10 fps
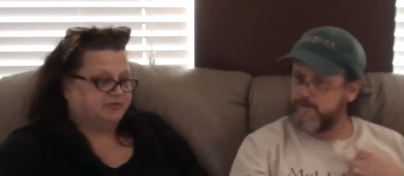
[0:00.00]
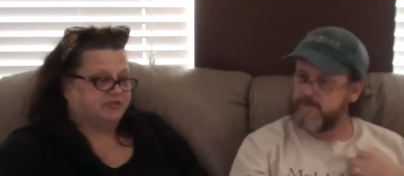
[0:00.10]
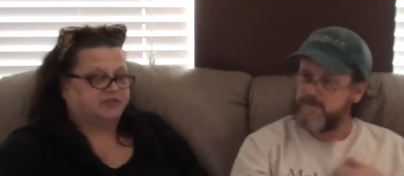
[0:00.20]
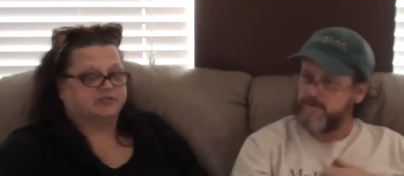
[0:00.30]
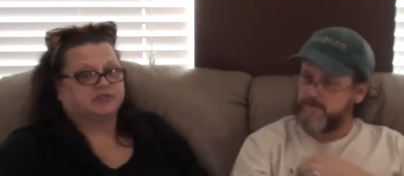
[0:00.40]

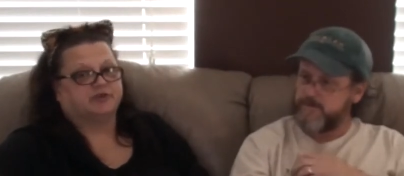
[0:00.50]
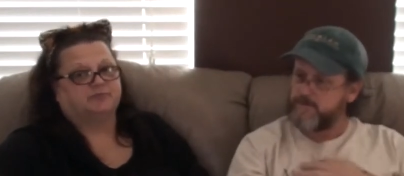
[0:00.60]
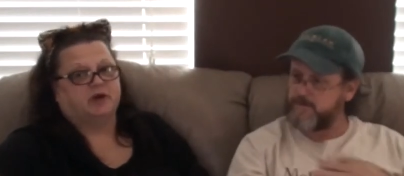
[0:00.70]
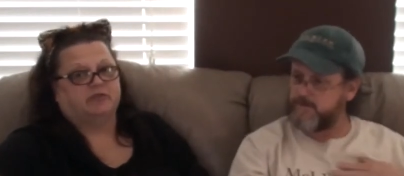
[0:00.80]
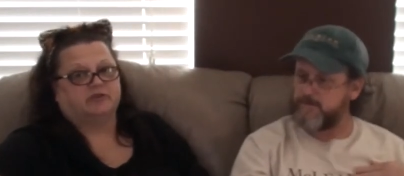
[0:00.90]
Speaker 1: because her
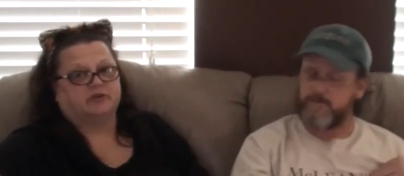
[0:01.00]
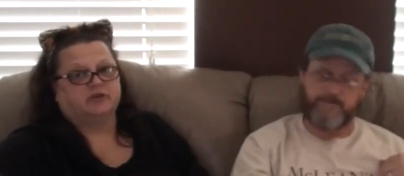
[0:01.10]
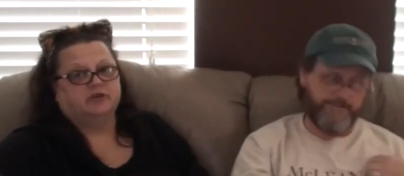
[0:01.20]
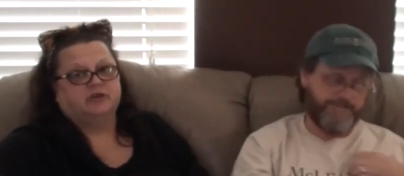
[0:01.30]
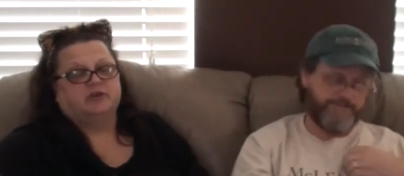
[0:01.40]

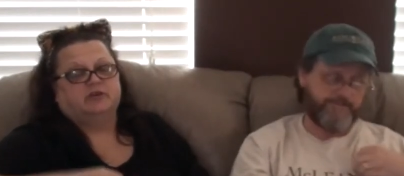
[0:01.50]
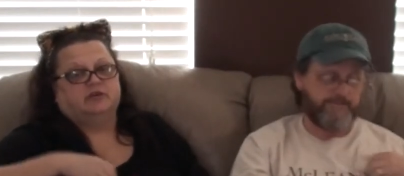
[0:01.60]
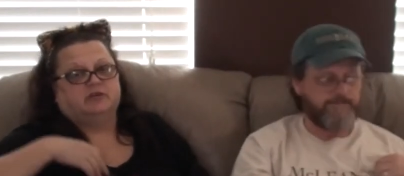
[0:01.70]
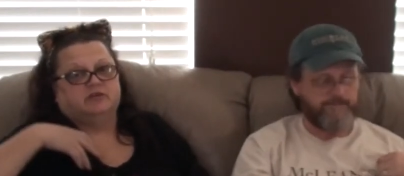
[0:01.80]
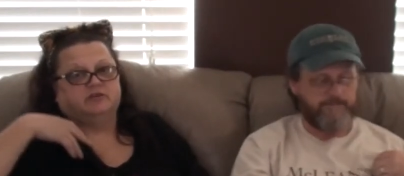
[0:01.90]
mother
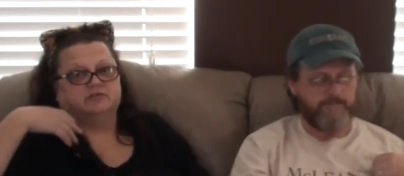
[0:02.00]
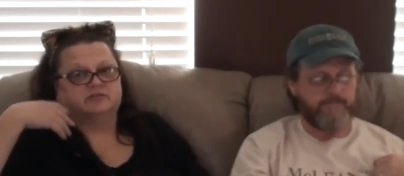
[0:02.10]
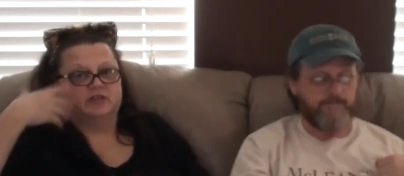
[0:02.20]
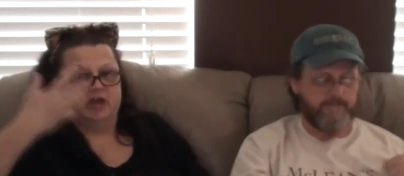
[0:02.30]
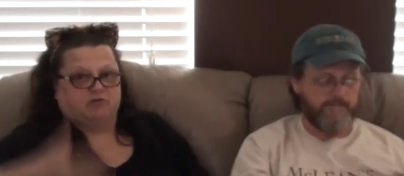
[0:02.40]
is
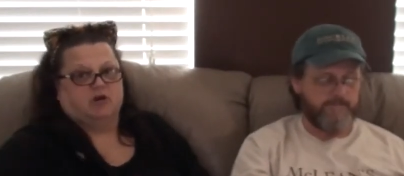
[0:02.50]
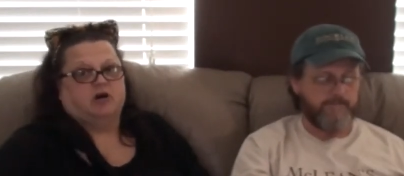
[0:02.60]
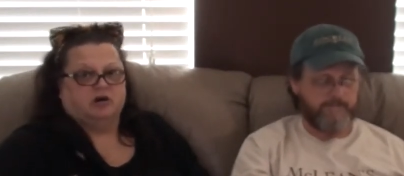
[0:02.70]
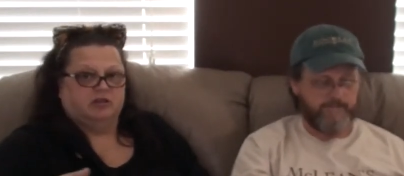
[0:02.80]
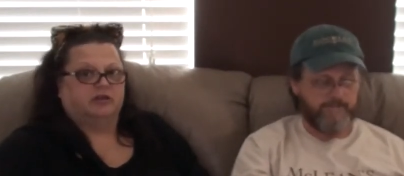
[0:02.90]
an
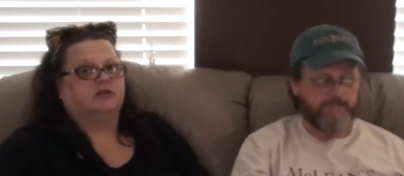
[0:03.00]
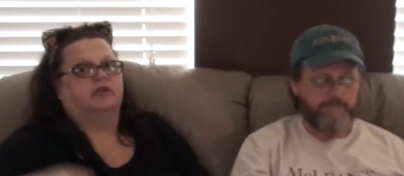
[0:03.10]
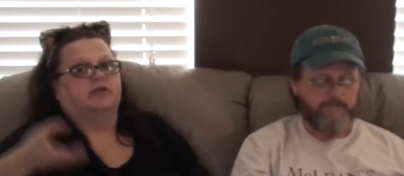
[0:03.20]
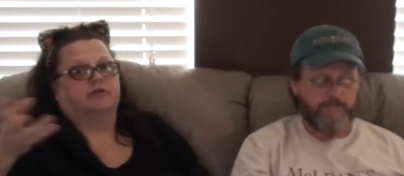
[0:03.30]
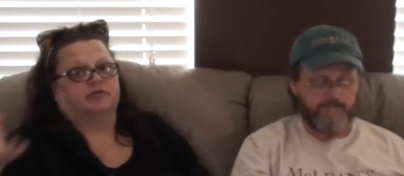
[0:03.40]
alcoholic
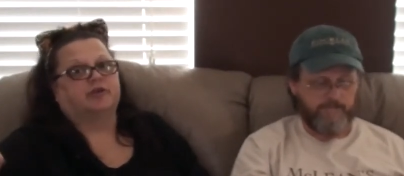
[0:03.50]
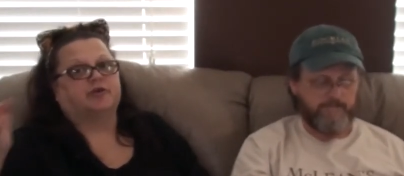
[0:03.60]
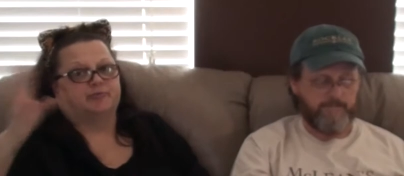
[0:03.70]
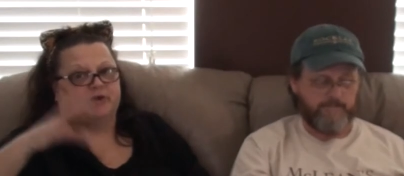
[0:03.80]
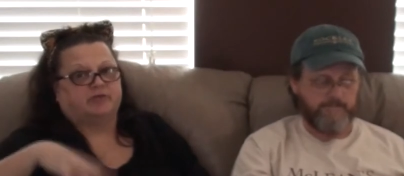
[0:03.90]
and her and
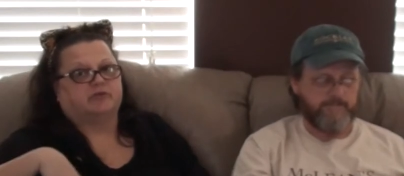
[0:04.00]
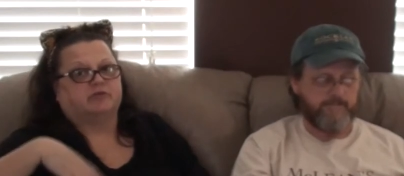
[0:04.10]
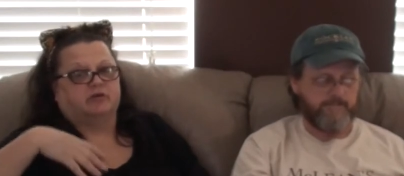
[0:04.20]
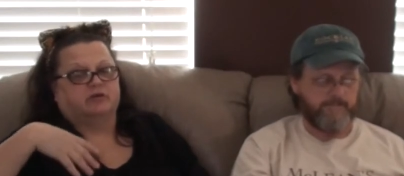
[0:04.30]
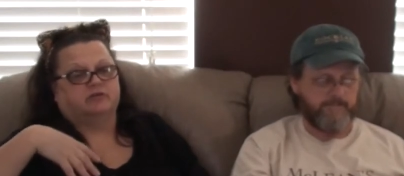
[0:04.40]
her mother
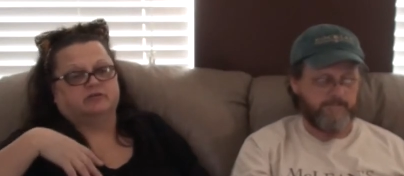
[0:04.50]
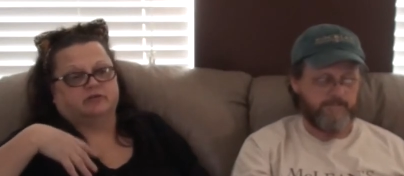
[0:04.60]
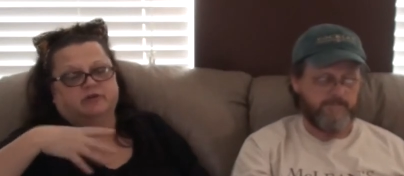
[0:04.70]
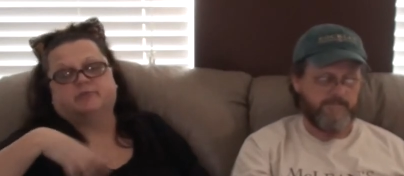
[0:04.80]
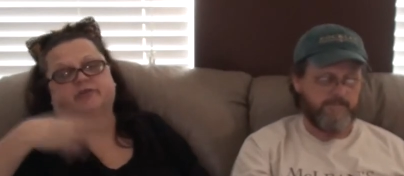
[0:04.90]
got
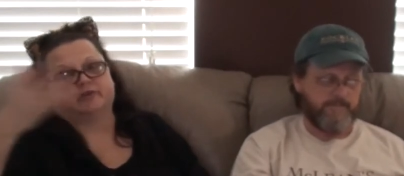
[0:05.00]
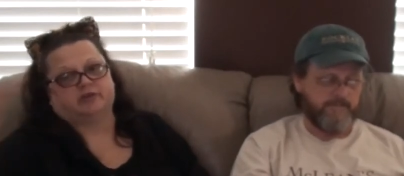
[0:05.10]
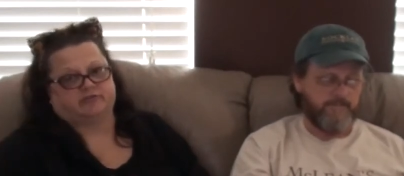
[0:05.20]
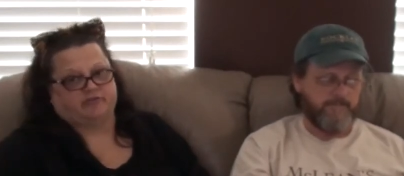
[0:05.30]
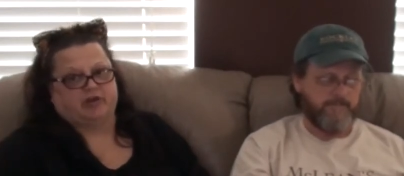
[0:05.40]
her mother
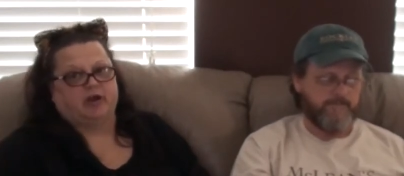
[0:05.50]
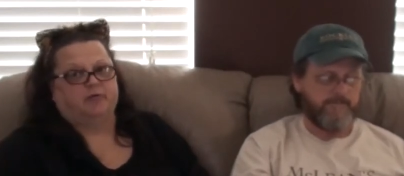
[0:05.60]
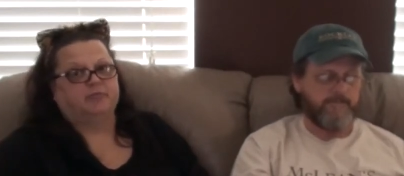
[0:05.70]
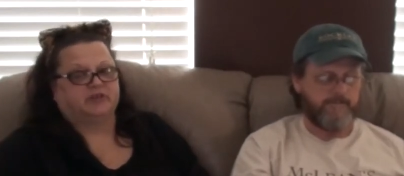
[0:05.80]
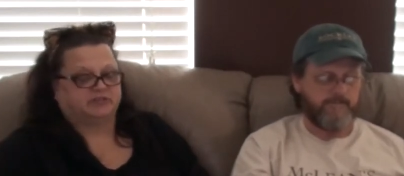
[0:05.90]
kicked her
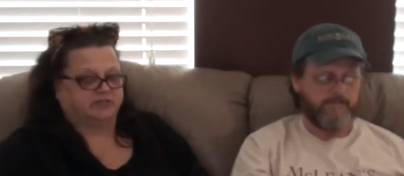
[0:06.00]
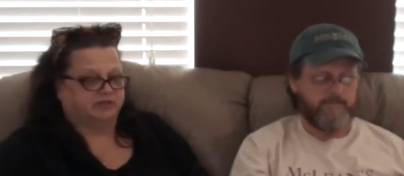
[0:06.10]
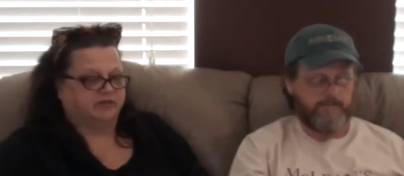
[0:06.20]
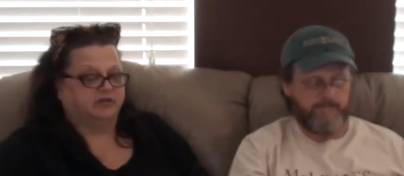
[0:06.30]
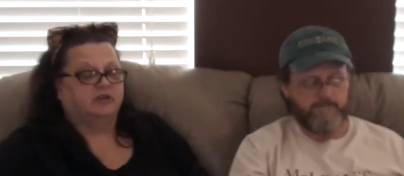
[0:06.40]
out
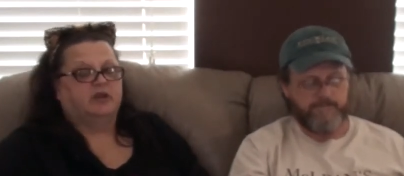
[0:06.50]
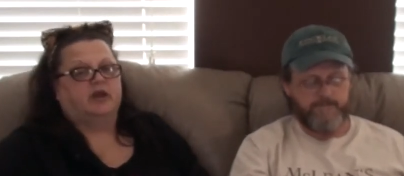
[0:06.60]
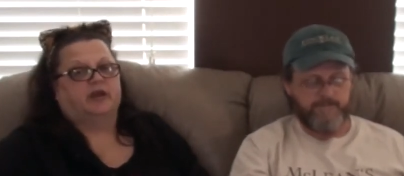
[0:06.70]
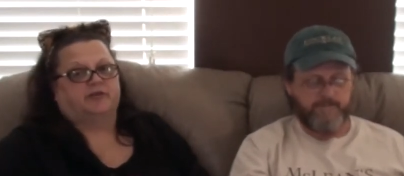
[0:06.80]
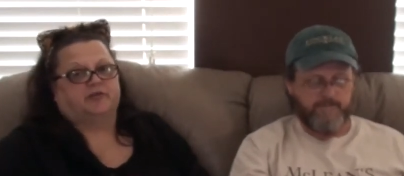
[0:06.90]
basically
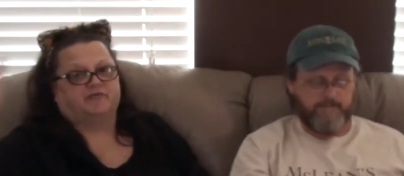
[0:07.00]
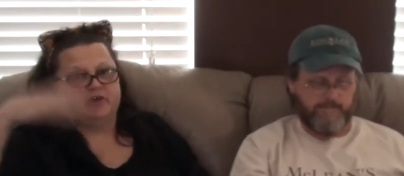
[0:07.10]
and her